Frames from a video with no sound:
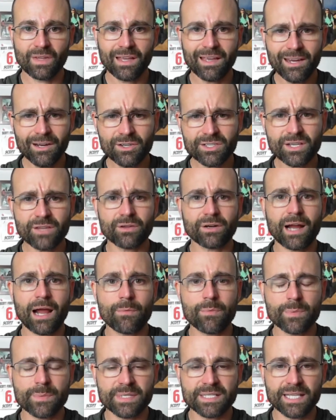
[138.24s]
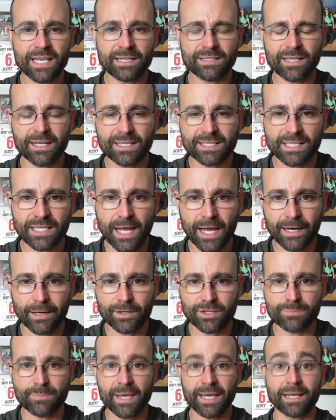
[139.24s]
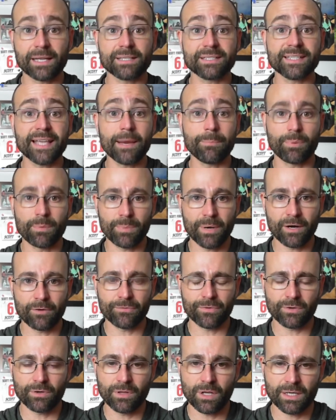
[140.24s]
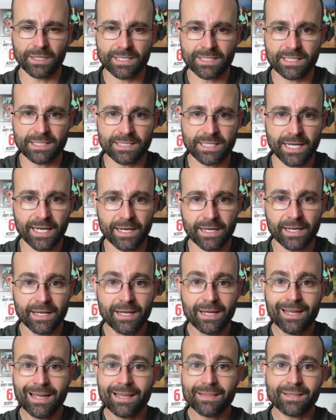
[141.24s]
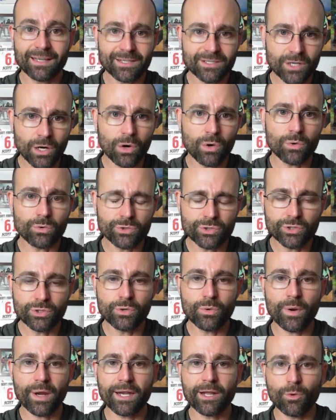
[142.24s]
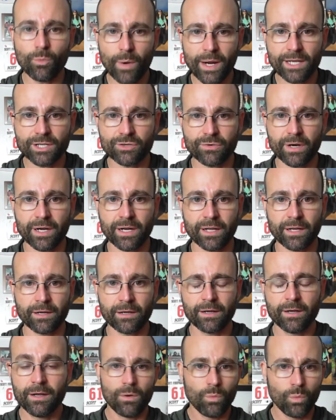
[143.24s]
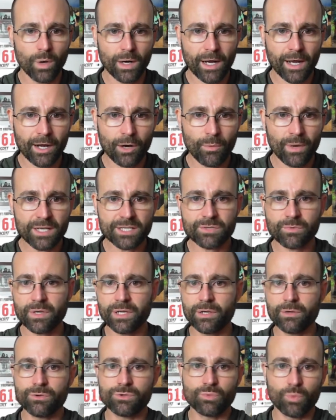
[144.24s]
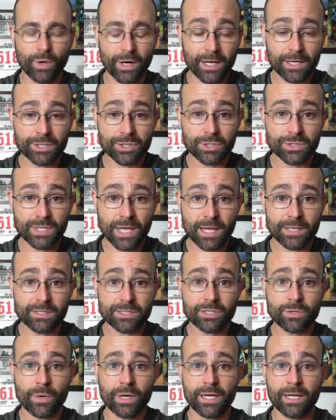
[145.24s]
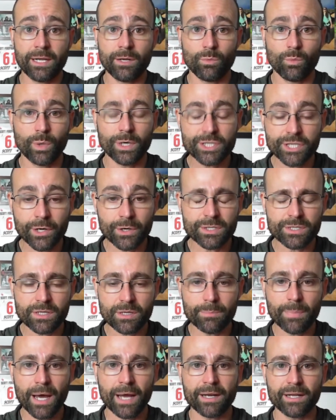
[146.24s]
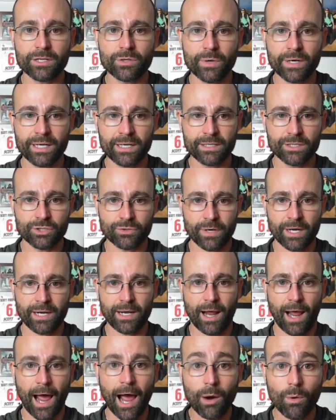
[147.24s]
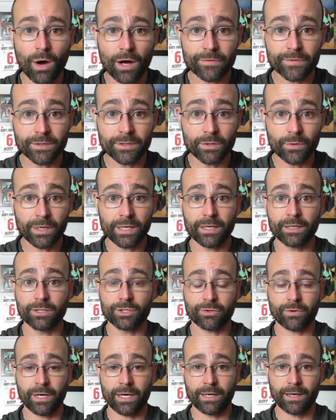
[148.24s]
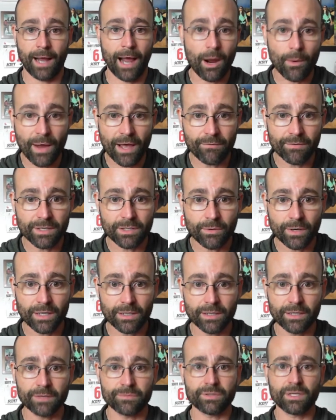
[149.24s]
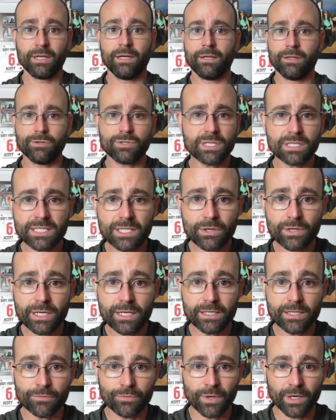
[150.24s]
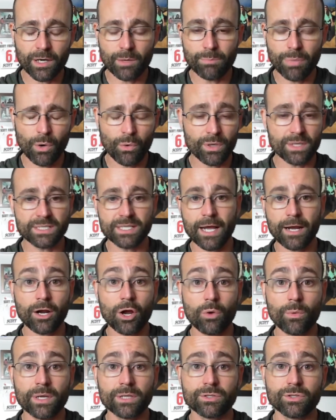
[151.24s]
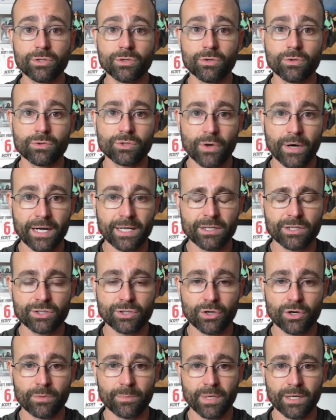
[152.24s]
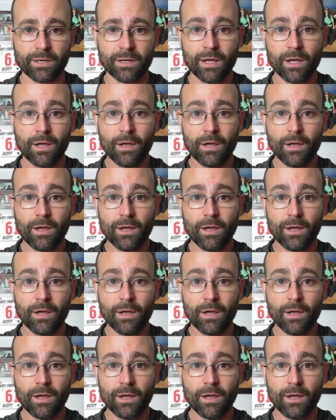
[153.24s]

Here's the other common mistake that I see hikers make as they prepare for their long distance hike. They don't do any weight training. What kind of weights do I use? What exercises do I need? Which areas of the body do I need to train? How often do I need to train? How heavy do I lift? There's a zillion different components that go into trying to determine